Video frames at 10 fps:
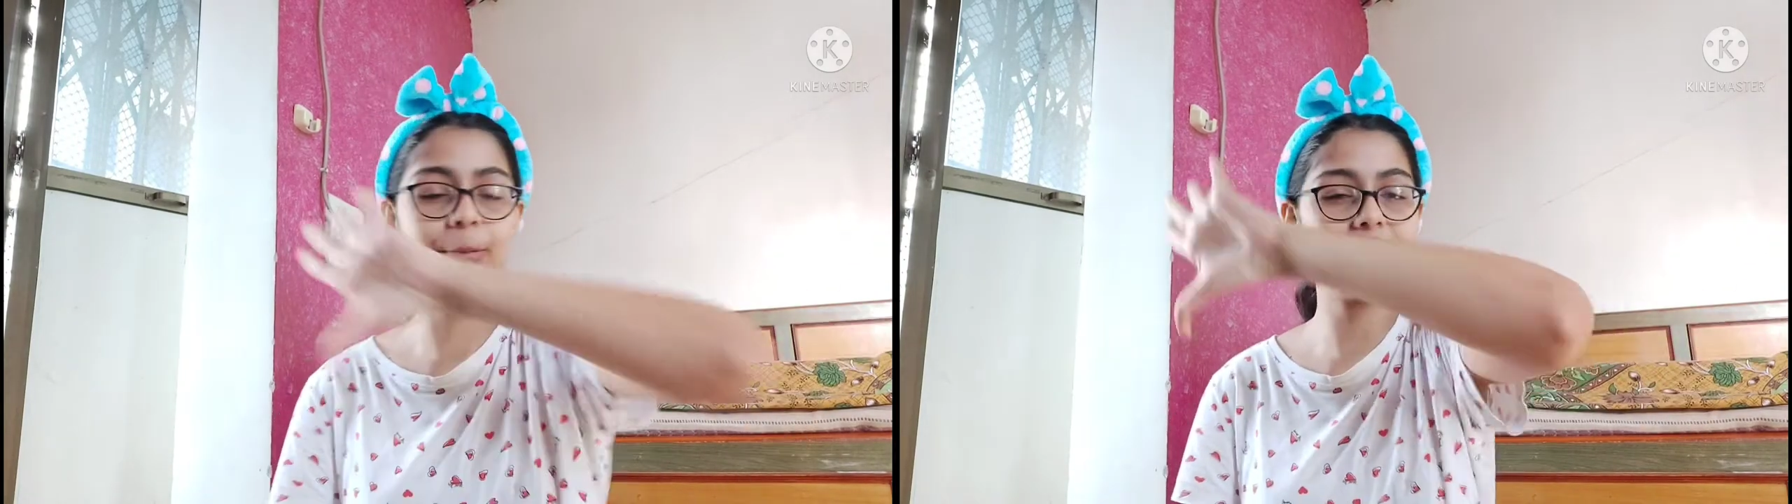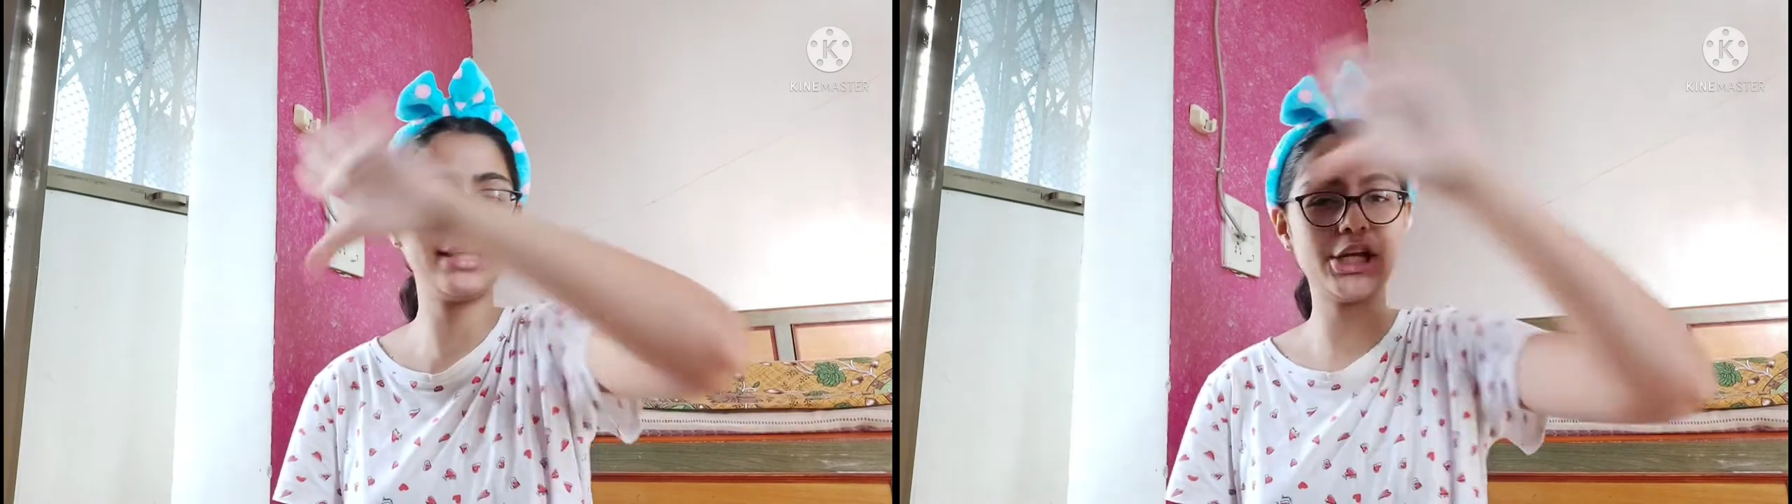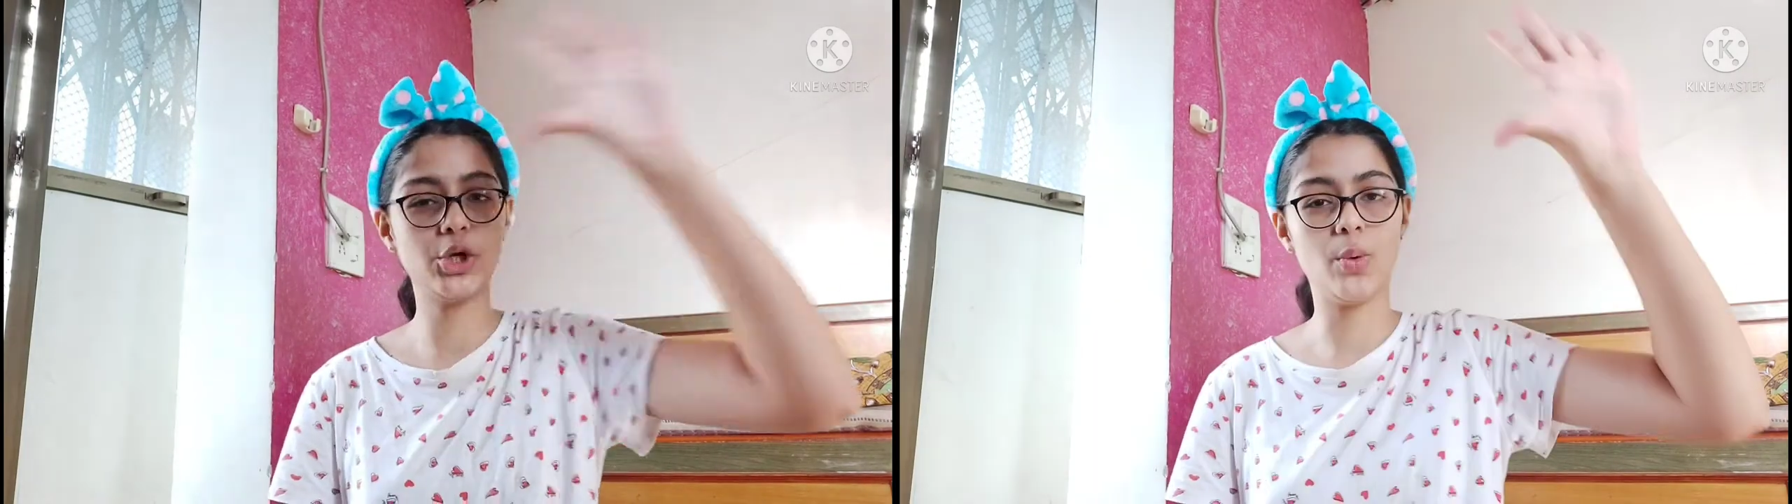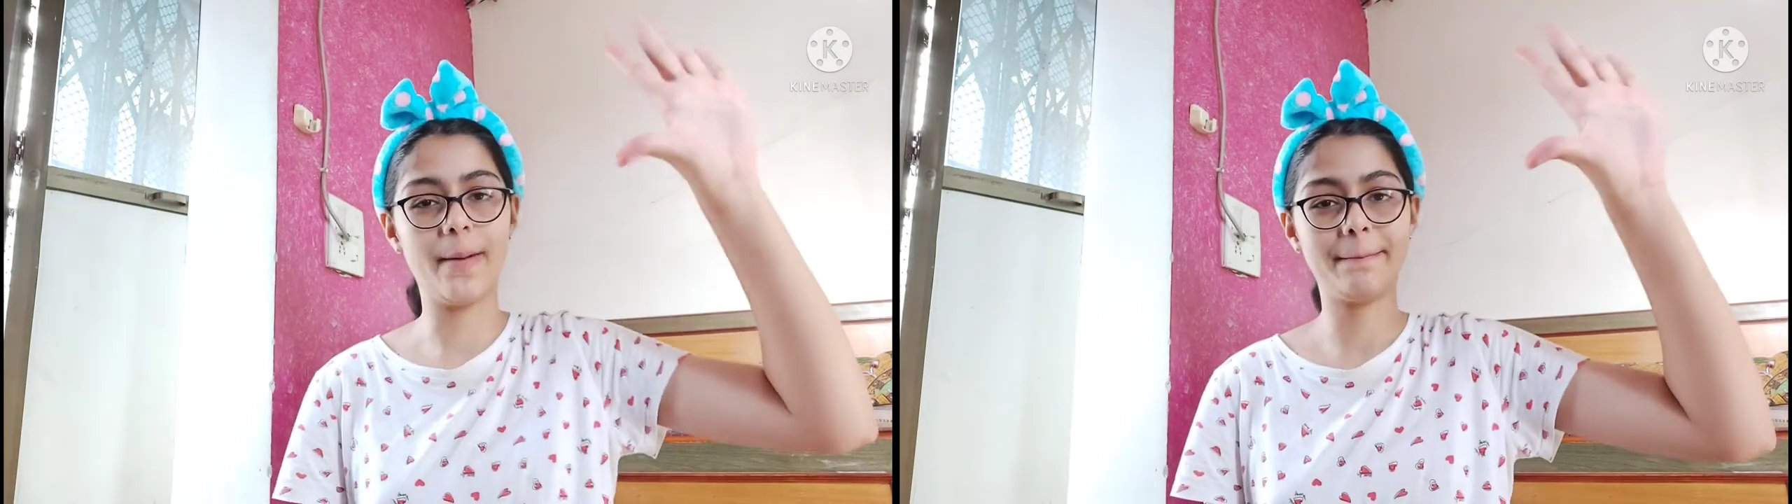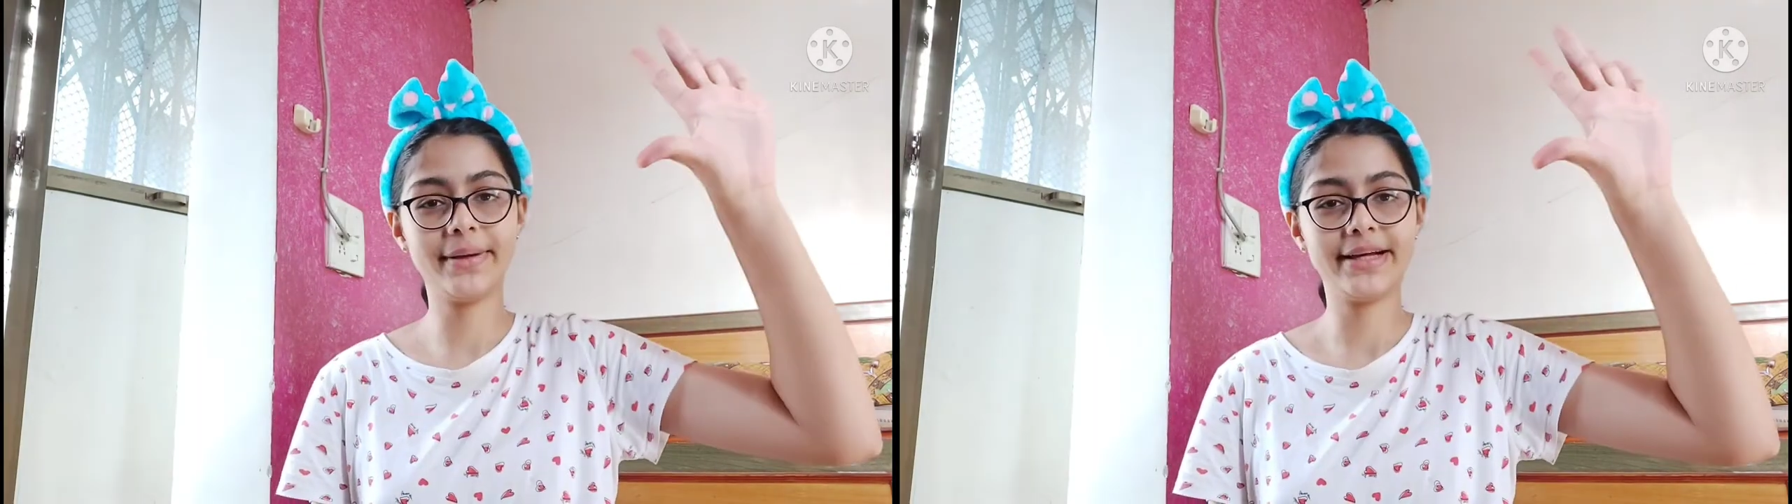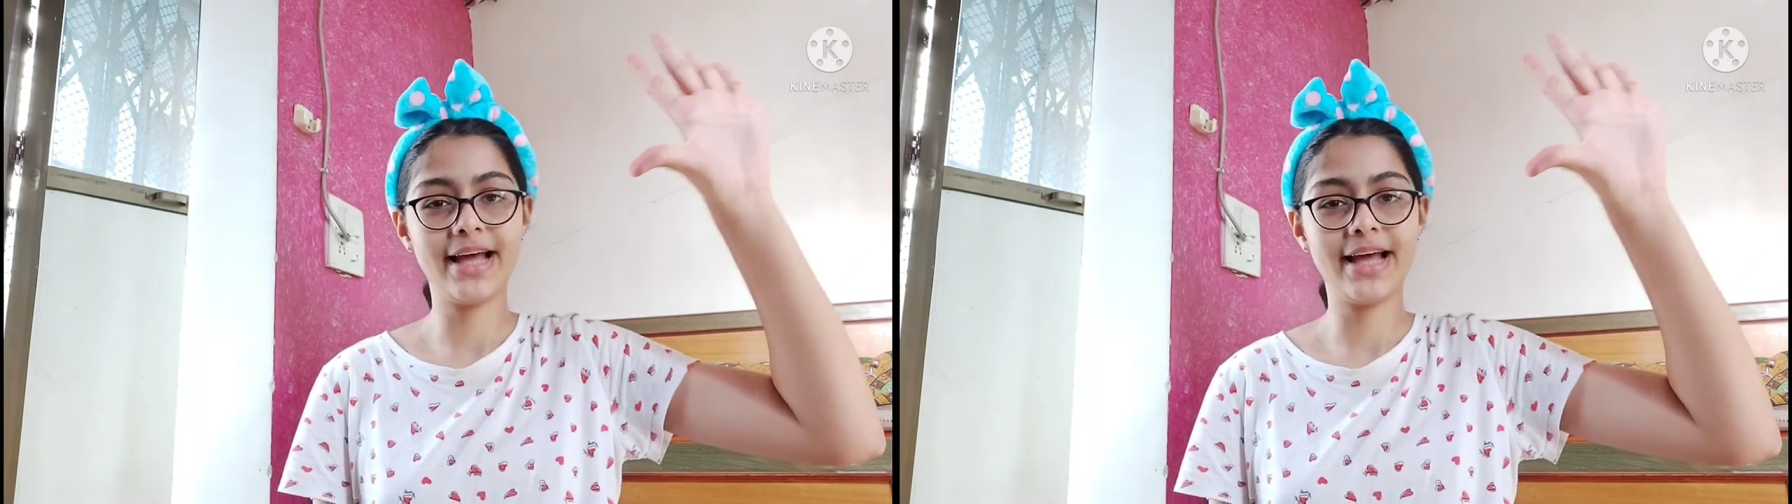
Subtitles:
birthday glow up,